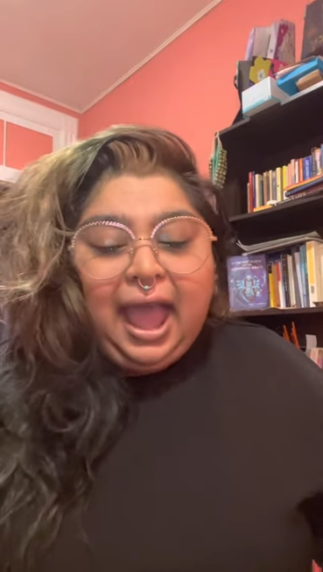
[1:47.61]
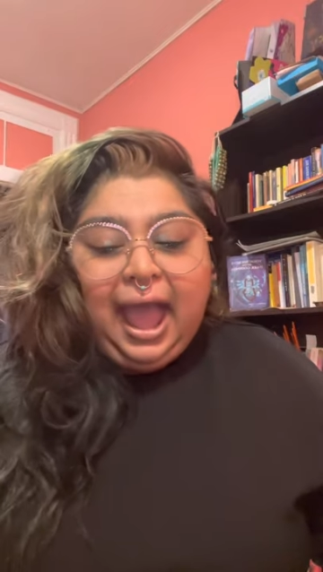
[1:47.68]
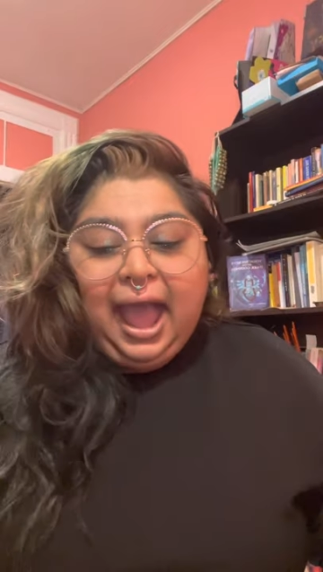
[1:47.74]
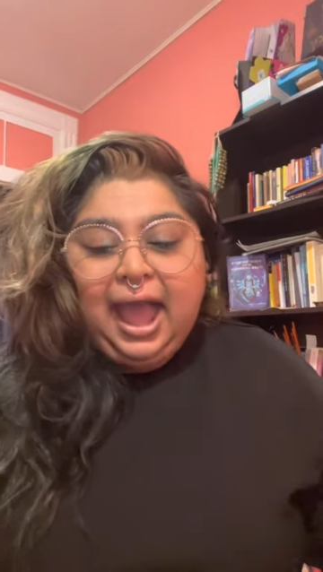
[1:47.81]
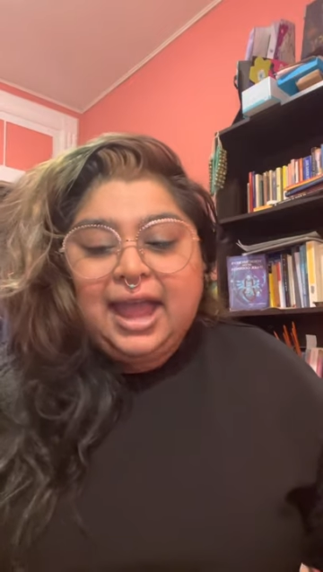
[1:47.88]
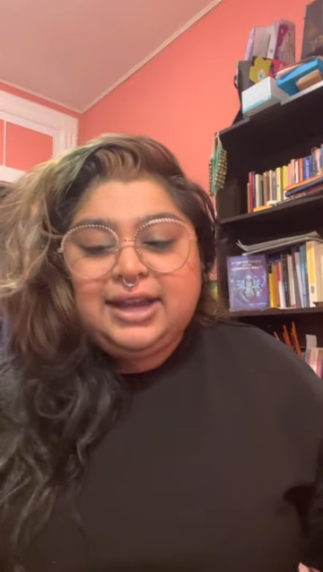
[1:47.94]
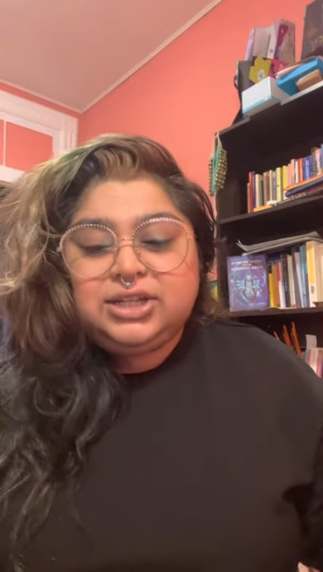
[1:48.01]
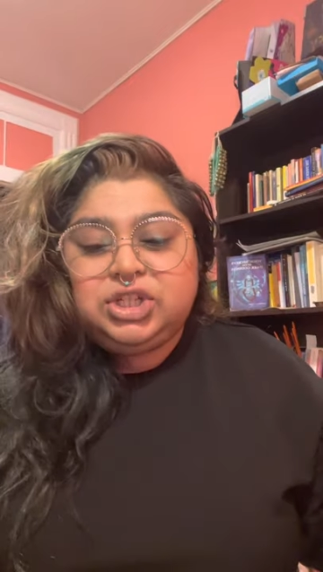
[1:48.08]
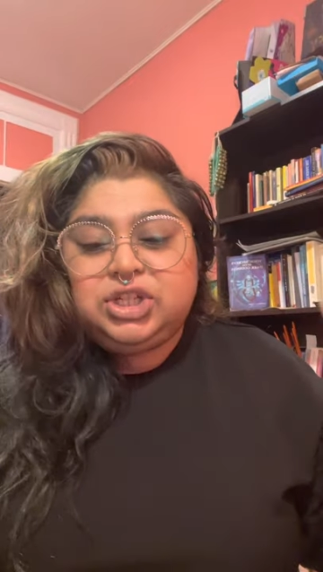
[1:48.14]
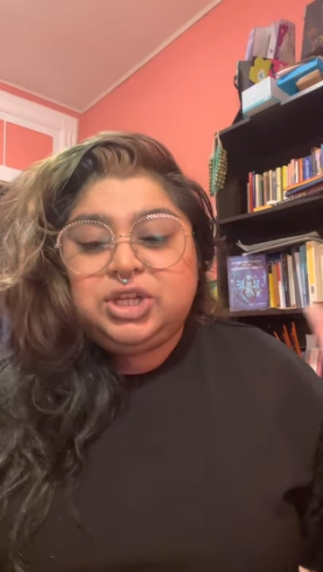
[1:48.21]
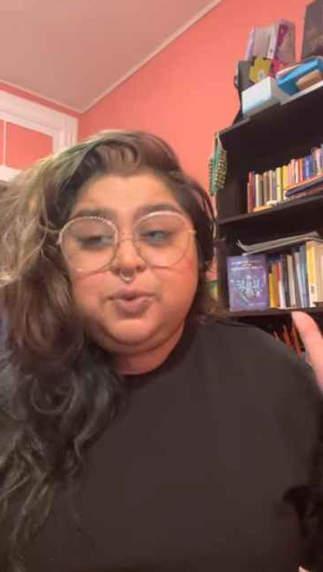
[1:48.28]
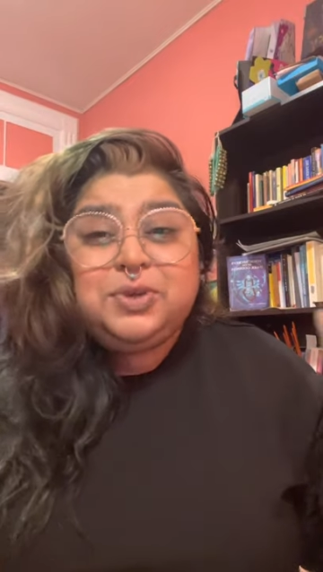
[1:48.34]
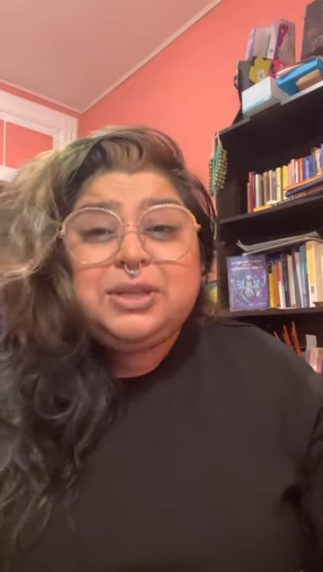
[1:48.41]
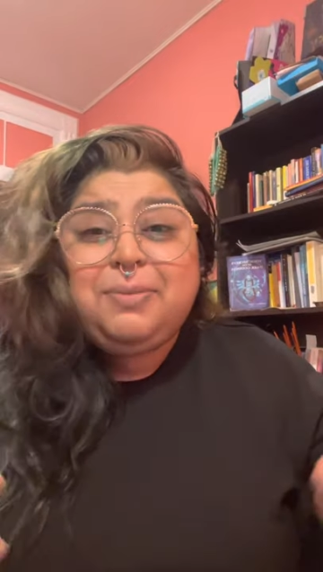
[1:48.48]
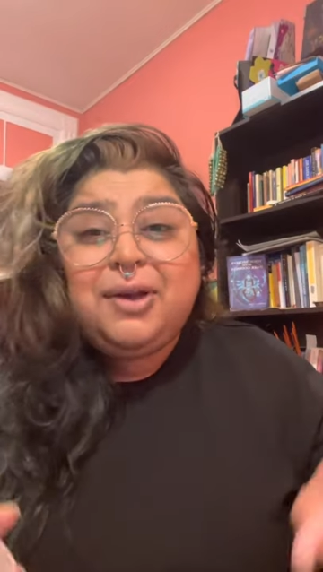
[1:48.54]
And she
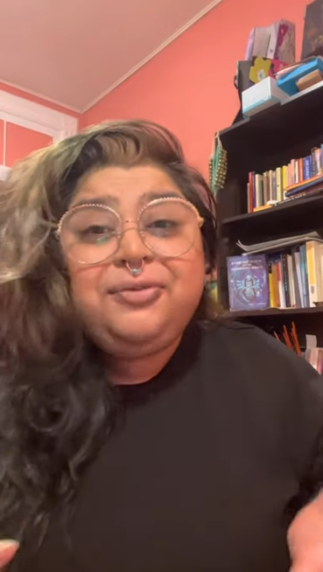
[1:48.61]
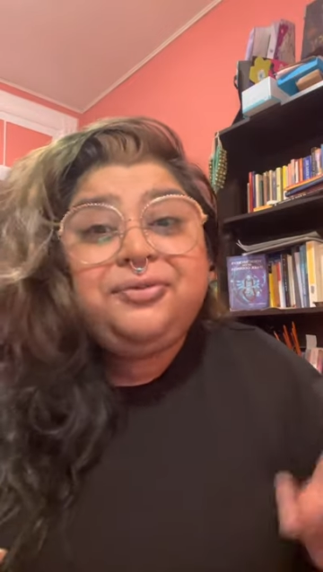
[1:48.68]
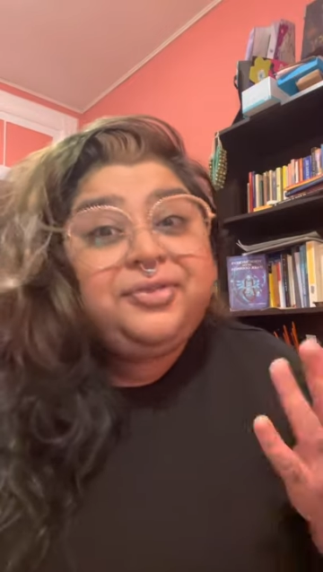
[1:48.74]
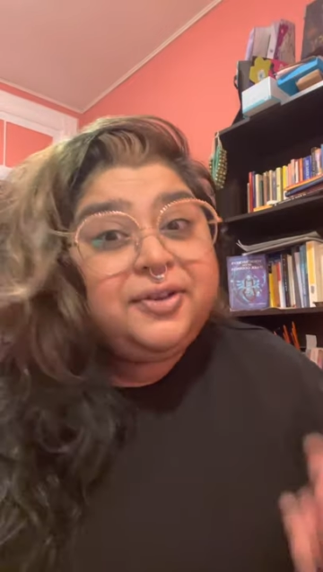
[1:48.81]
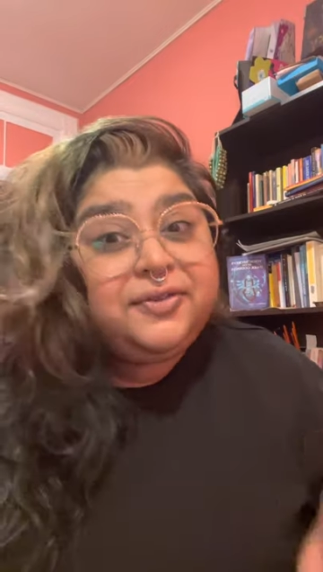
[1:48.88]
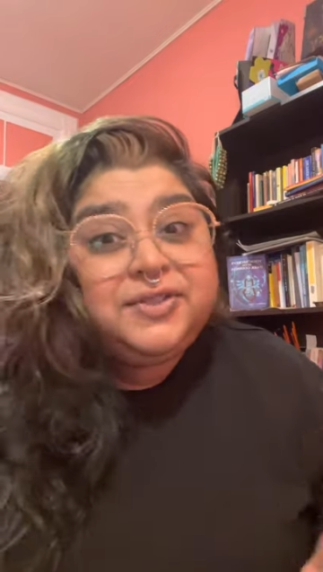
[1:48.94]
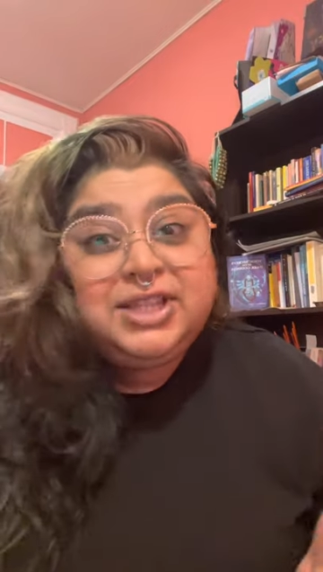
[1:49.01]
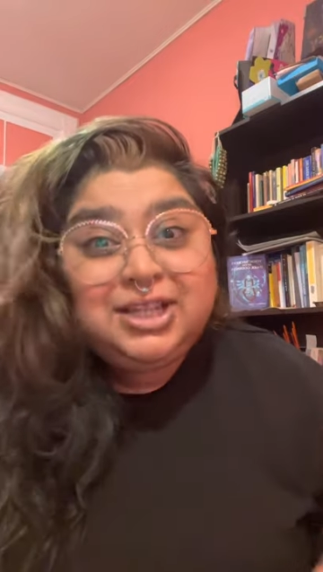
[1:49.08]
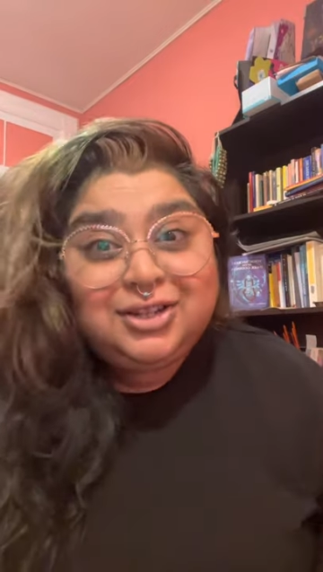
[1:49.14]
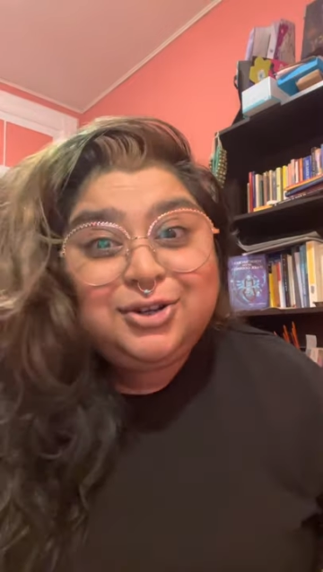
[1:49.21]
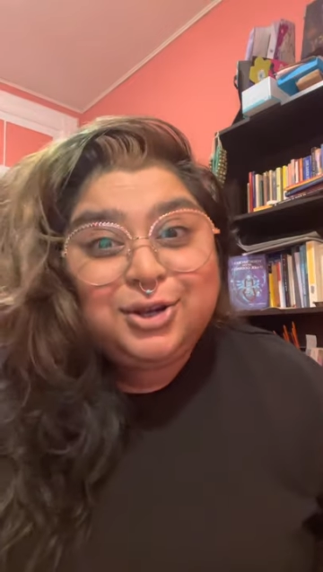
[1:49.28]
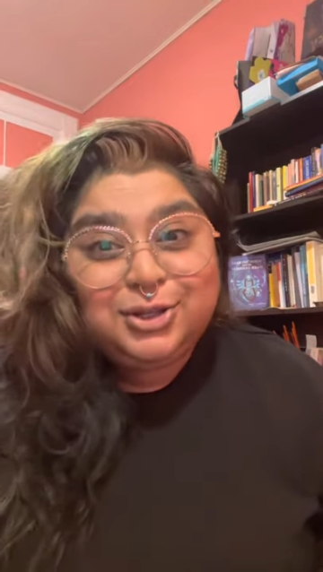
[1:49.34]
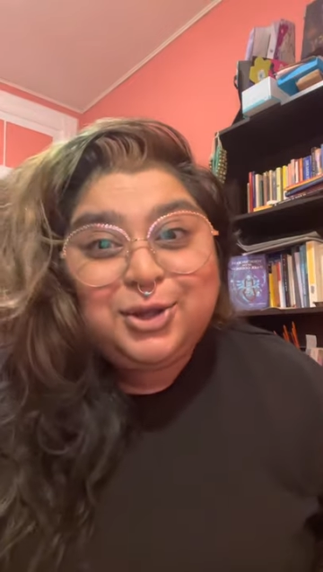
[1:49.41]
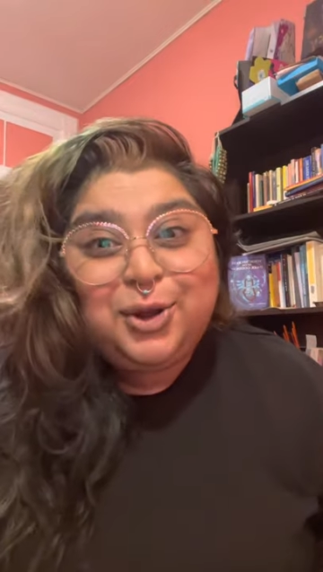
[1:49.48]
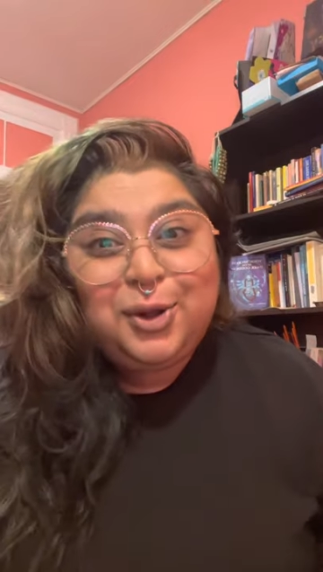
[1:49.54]
was about 15
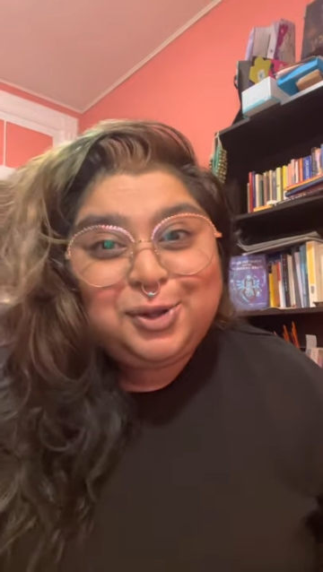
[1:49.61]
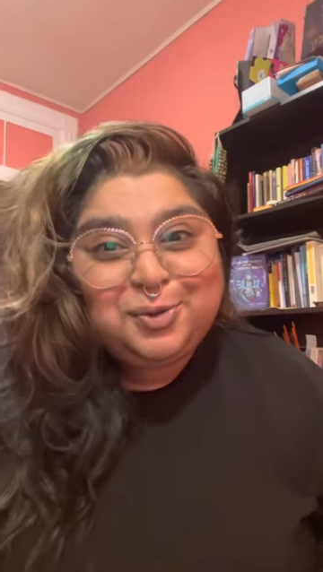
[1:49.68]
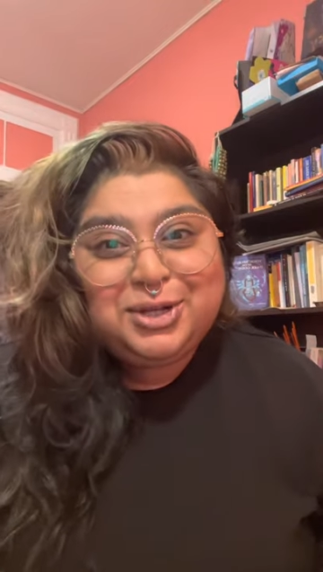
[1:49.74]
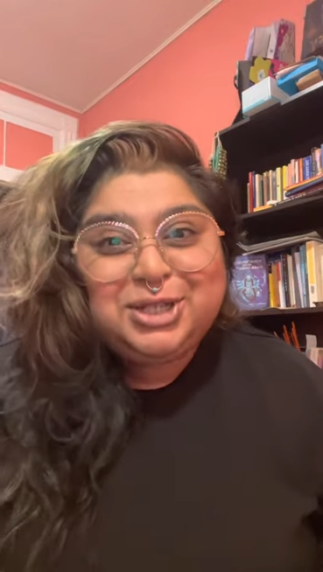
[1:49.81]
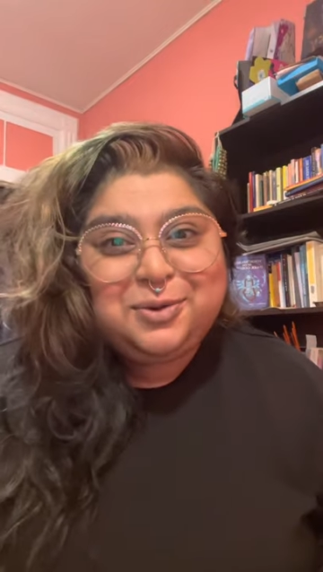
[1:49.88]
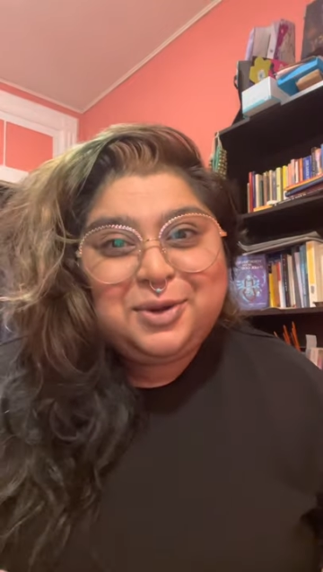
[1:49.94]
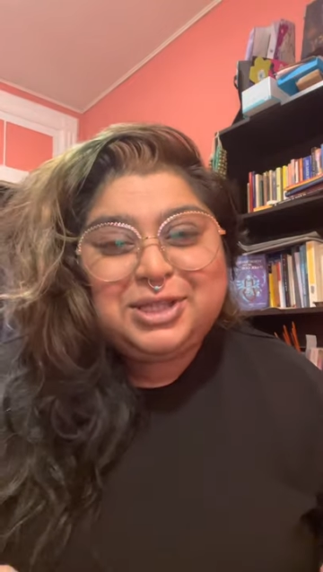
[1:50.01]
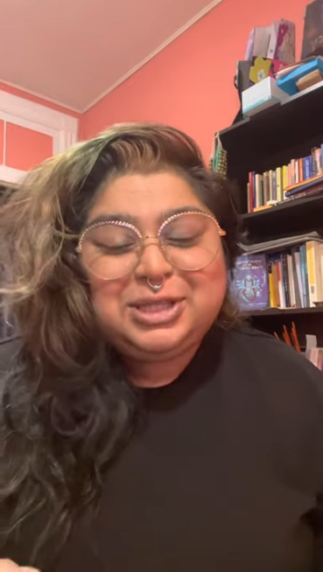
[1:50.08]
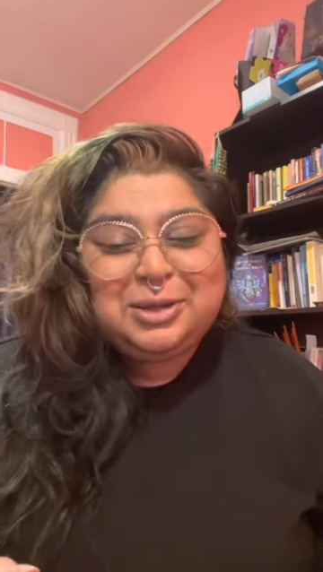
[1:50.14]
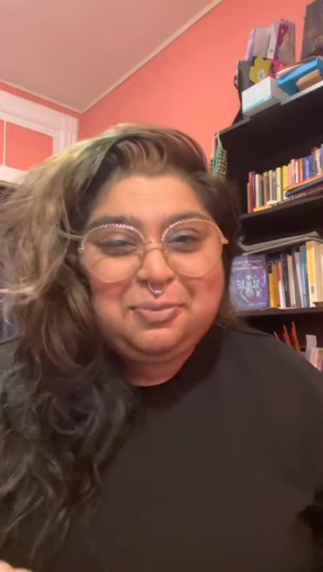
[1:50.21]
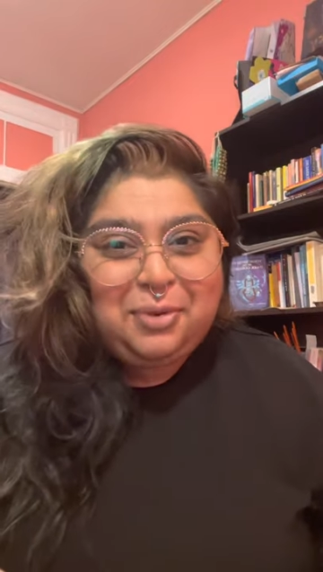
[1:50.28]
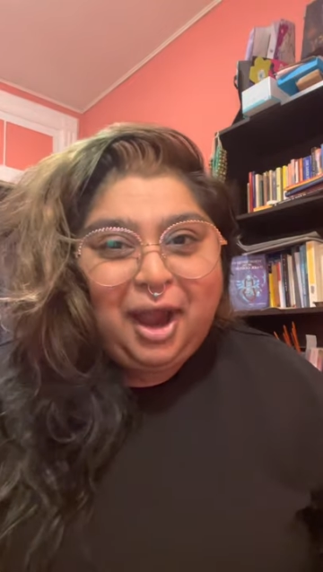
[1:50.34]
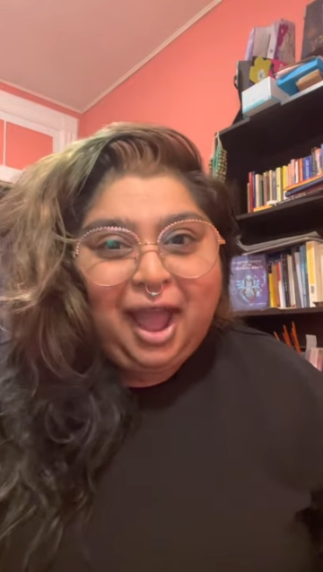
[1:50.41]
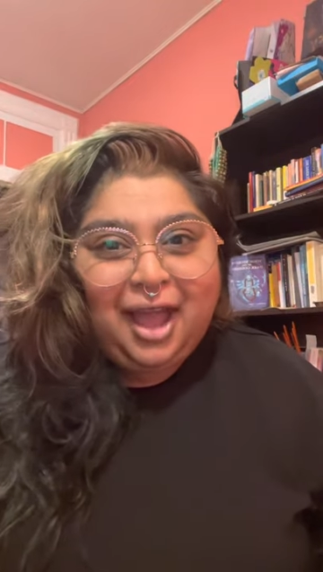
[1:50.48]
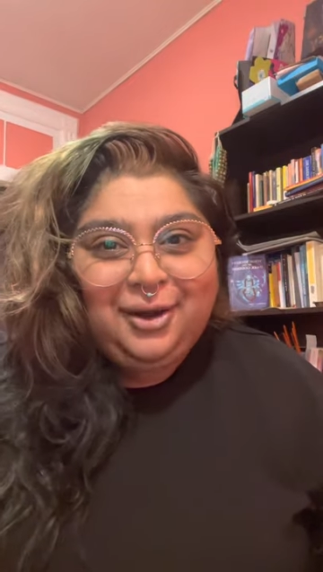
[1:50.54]
years old when she went to
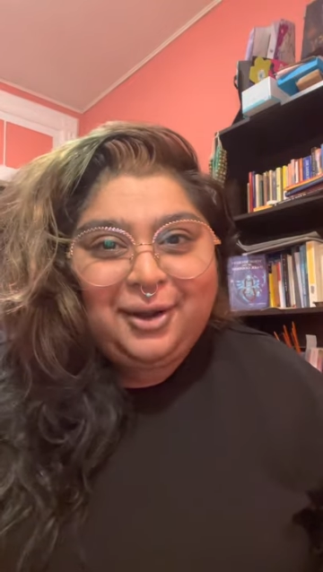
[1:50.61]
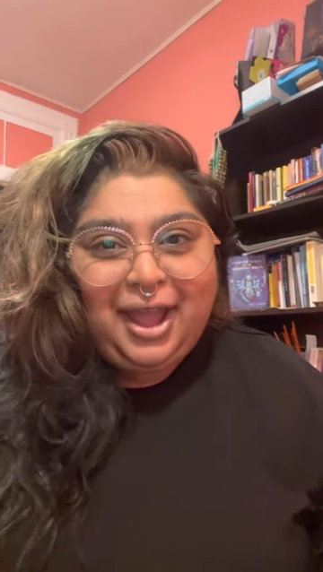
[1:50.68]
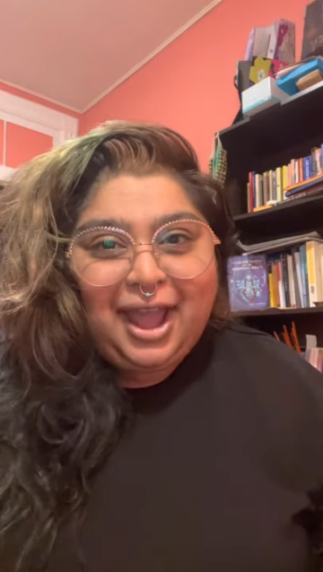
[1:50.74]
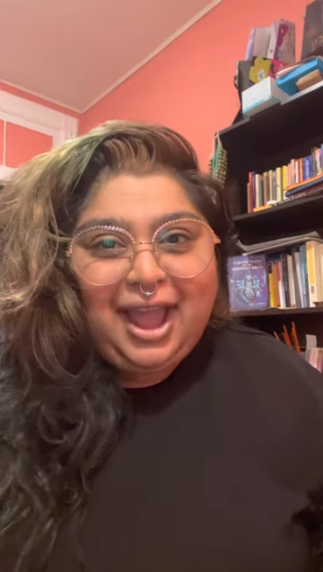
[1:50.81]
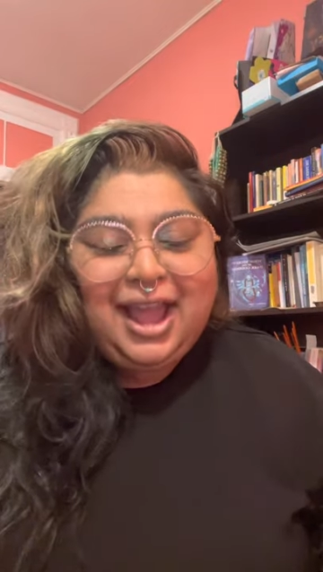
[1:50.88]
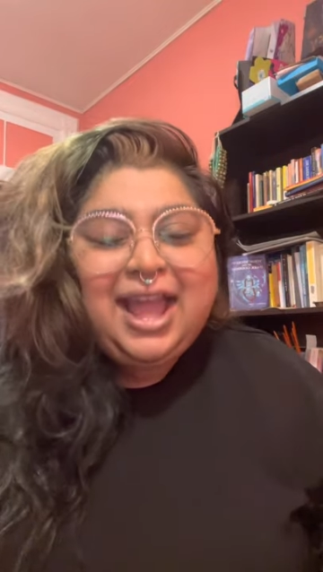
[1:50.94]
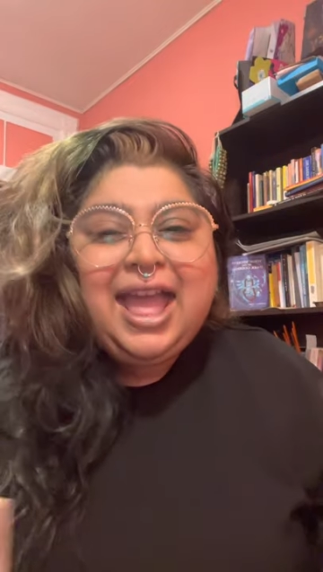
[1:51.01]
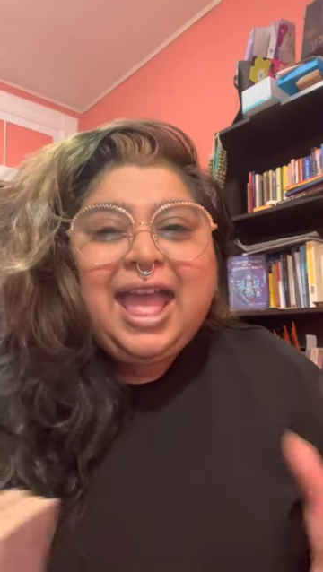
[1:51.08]
Pratt, okay?